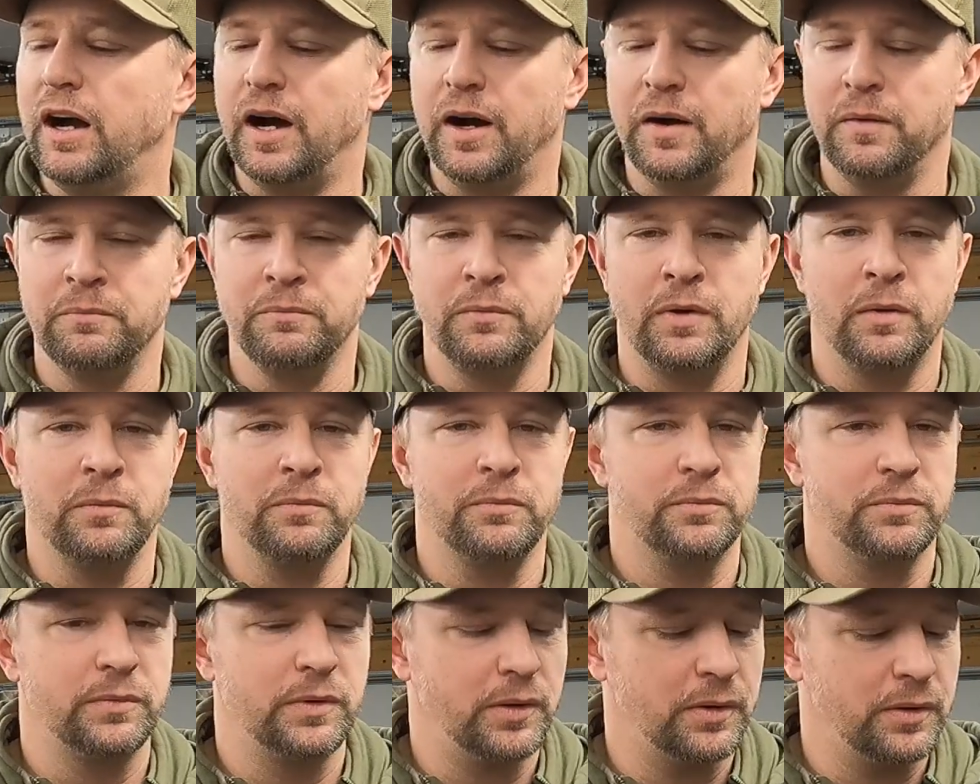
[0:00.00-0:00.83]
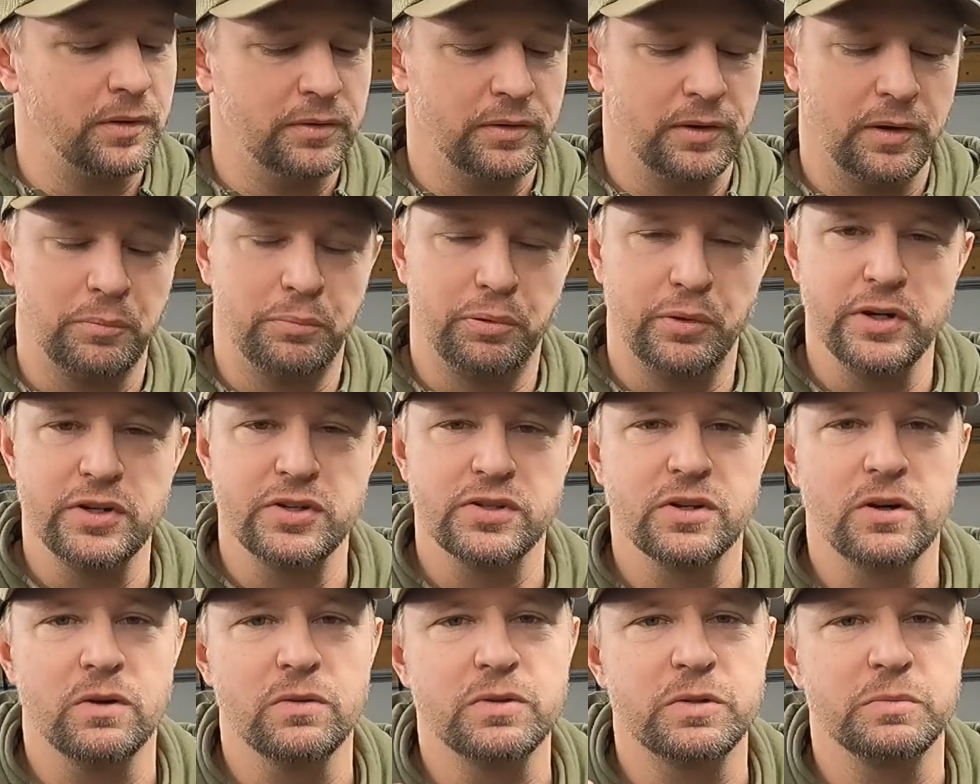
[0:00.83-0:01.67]
I'm pretty
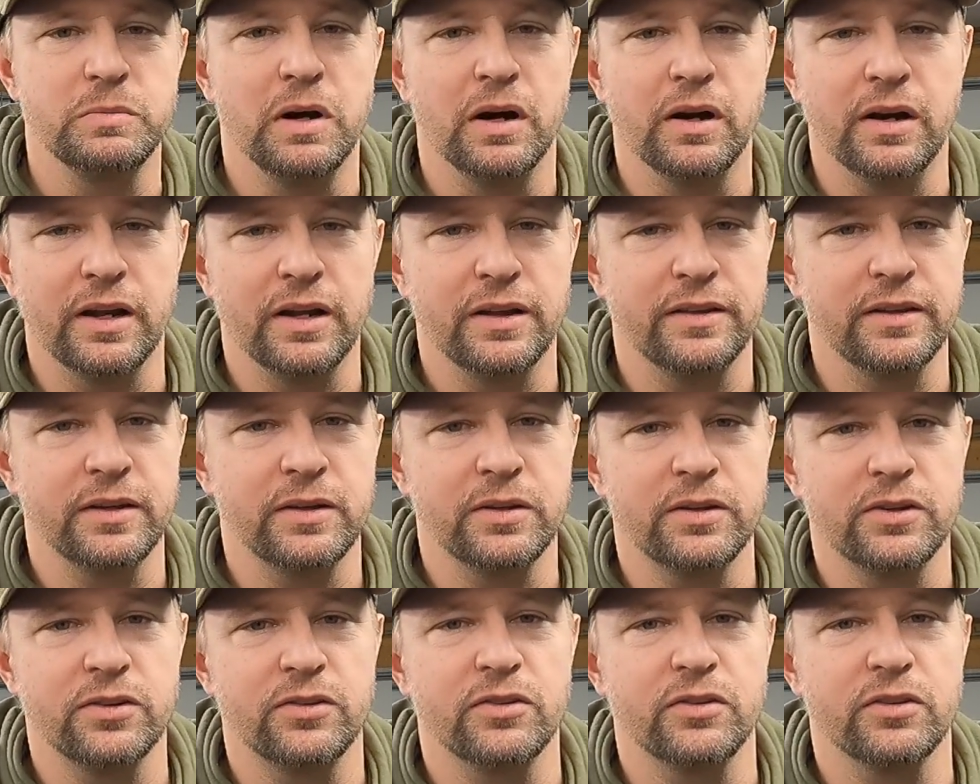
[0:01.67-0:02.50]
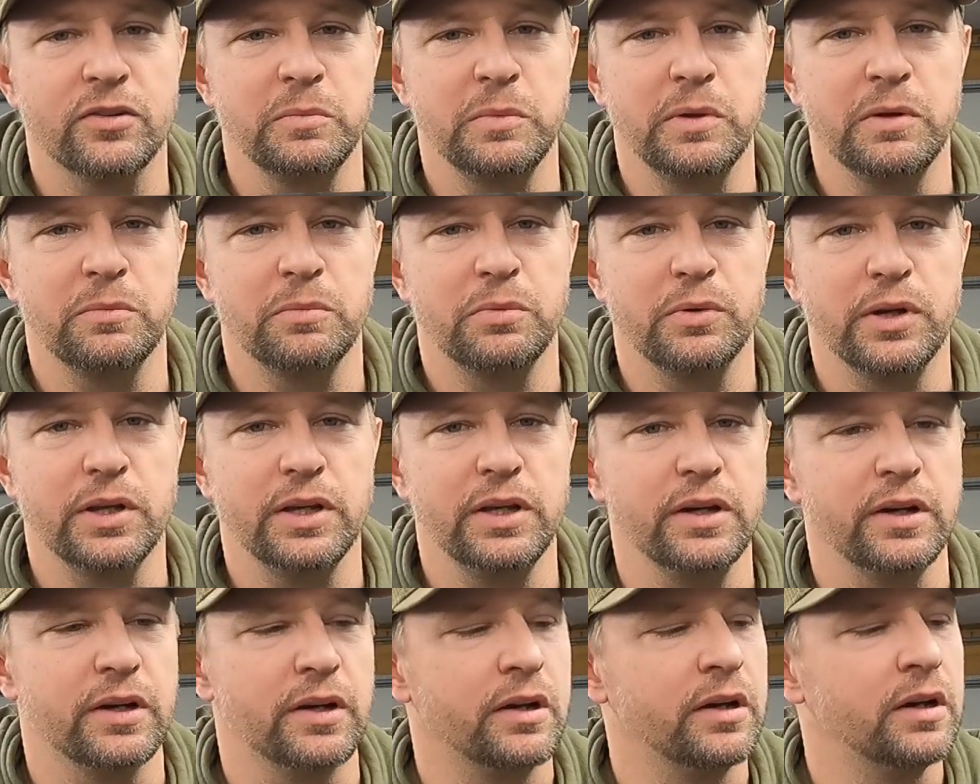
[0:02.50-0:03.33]
stoked about it. I think this is gonna be pretty
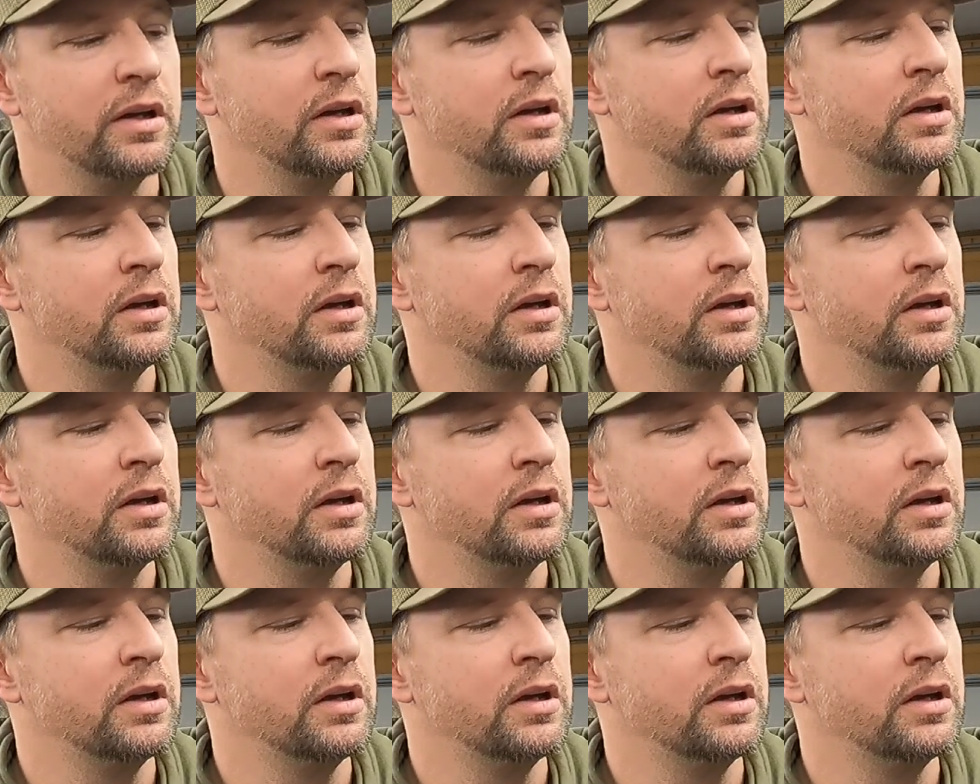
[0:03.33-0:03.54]
good.